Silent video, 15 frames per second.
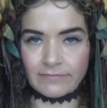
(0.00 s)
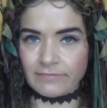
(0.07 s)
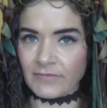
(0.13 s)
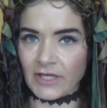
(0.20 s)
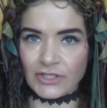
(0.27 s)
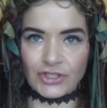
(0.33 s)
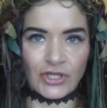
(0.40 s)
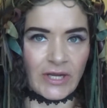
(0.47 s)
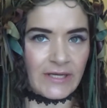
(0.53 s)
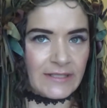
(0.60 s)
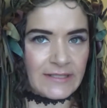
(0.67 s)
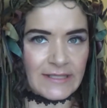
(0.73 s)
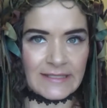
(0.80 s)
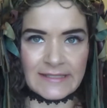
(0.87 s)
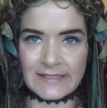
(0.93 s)
I'm not trying to
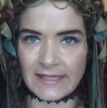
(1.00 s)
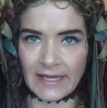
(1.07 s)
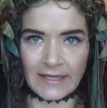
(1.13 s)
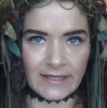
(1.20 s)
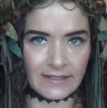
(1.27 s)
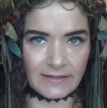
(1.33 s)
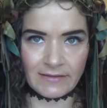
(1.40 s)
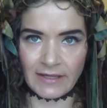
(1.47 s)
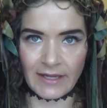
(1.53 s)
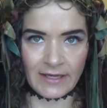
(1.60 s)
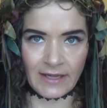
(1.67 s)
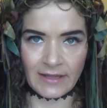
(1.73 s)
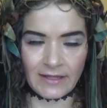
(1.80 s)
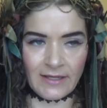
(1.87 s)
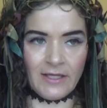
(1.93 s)
incite
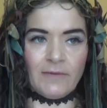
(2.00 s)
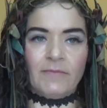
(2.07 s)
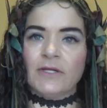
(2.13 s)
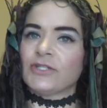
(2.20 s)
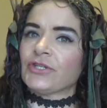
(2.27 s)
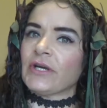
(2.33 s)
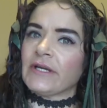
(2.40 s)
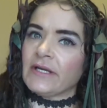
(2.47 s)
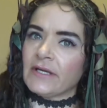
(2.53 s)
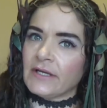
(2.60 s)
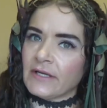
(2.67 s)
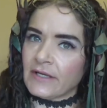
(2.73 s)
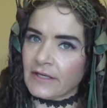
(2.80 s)
anything. I'm not trying to